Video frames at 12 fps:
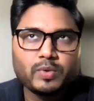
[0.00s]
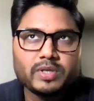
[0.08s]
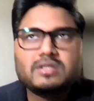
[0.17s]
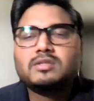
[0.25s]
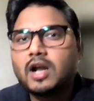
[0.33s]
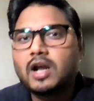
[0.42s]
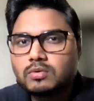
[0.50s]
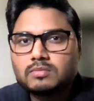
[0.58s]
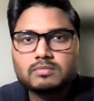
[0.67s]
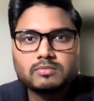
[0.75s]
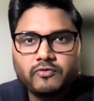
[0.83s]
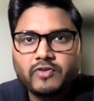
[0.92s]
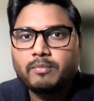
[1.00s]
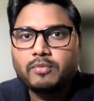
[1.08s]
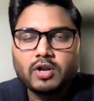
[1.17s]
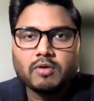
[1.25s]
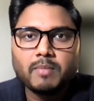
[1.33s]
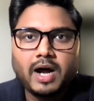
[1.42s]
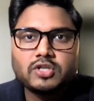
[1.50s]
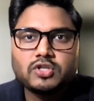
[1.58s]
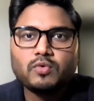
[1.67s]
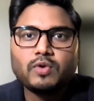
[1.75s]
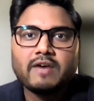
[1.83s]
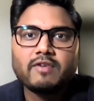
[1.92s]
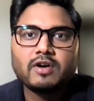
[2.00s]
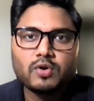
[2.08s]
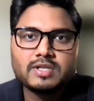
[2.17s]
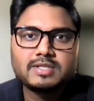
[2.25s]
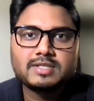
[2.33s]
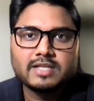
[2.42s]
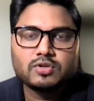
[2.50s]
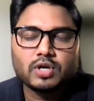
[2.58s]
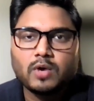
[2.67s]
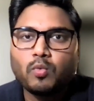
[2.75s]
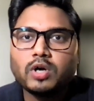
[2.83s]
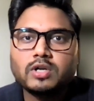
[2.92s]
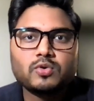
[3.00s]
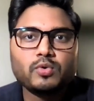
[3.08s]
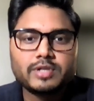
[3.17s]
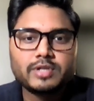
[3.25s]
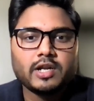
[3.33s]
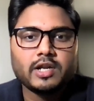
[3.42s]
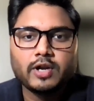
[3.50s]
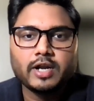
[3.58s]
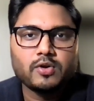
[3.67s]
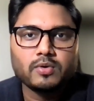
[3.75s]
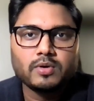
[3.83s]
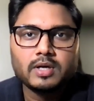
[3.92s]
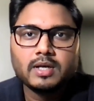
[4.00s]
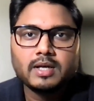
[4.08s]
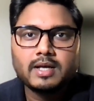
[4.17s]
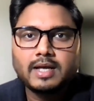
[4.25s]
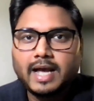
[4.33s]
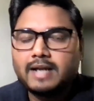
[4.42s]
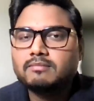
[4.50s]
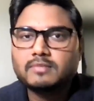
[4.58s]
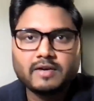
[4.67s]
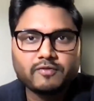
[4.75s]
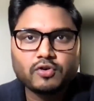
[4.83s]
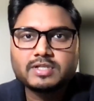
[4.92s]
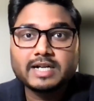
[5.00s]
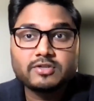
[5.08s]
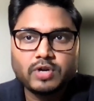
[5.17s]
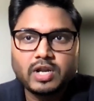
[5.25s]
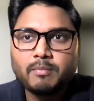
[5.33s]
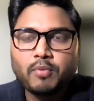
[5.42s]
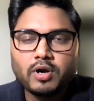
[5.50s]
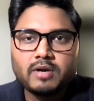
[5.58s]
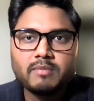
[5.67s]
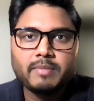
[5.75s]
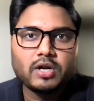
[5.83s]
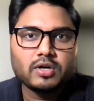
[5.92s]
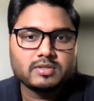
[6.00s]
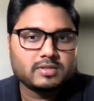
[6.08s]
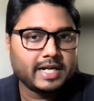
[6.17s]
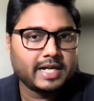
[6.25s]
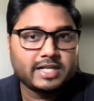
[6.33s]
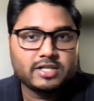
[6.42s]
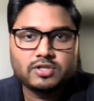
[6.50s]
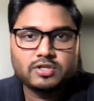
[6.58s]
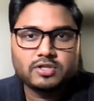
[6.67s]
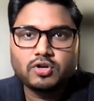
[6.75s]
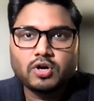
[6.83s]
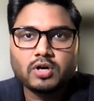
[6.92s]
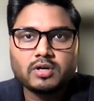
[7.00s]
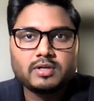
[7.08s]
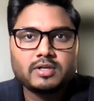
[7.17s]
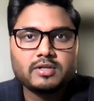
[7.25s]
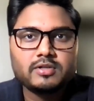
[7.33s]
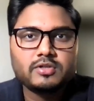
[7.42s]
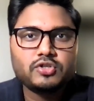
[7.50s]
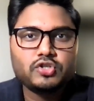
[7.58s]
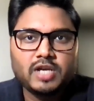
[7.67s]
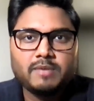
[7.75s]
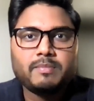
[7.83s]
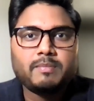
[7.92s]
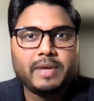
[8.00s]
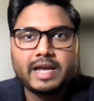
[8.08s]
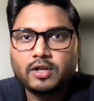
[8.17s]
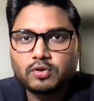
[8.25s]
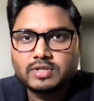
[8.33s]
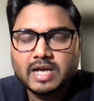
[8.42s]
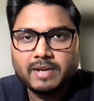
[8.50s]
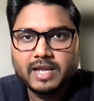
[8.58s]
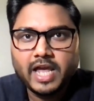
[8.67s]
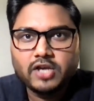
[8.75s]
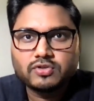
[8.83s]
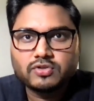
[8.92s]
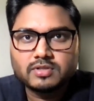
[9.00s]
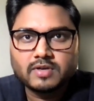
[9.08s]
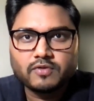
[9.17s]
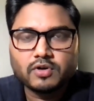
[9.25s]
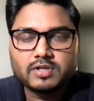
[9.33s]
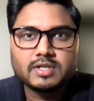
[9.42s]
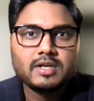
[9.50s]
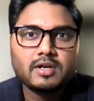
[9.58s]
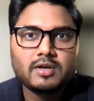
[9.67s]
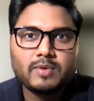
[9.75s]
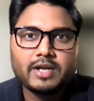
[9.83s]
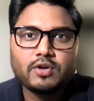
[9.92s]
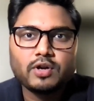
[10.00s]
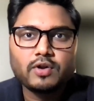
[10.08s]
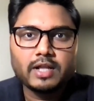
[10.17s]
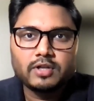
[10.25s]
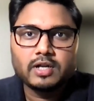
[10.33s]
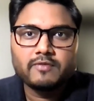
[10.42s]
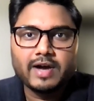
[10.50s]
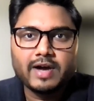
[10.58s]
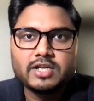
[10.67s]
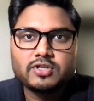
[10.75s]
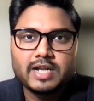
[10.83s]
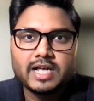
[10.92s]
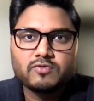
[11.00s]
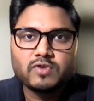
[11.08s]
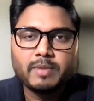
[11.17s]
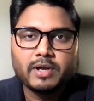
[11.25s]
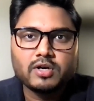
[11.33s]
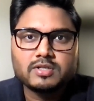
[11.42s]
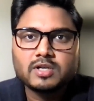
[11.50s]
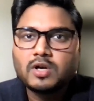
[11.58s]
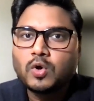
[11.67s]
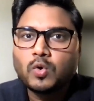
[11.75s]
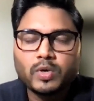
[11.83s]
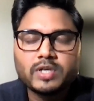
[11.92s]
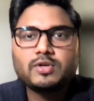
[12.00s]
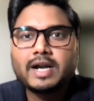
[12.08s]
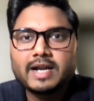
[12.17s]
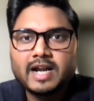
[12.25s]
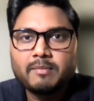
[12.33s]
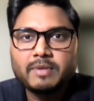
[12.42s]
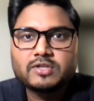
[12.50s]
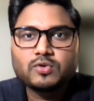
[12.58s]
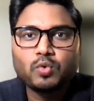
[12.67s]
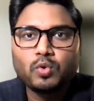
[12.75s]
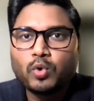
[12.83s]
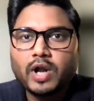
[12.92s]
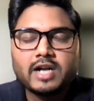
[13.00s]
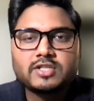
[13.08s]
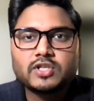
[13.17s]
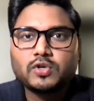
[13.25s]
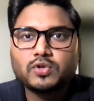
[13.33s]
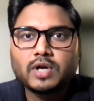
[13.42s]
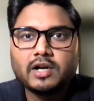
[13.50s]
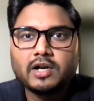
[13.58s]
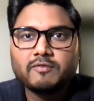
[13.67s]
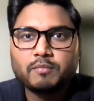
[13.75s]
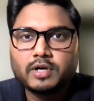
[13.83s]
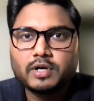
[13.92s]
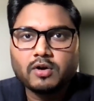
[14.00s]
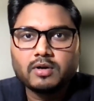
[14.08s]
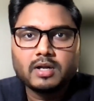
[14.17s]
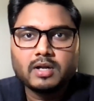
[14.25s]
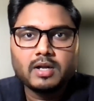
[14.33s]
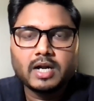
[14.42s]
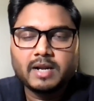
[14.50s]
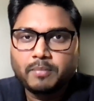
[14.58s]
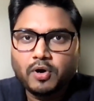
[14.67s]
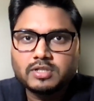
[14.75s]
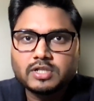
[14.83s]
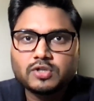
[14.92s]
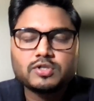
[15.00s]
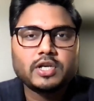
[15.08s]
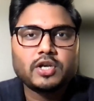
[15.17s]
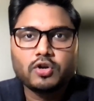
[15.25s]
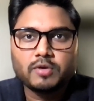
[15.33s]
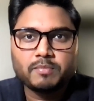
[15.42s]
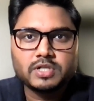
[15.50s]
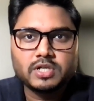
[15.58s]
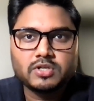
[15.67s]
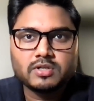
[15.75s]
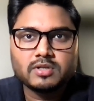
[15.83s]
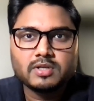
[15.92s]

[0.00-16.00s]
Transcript: is around February or March, you would have a good sense, okay, what schools can you get into? And of course, that's really important because it's not cheap making those applications, of course, right? You have to think financially as well, because once you get an admit, school would ask you to kind of put down a deposit to secure your position.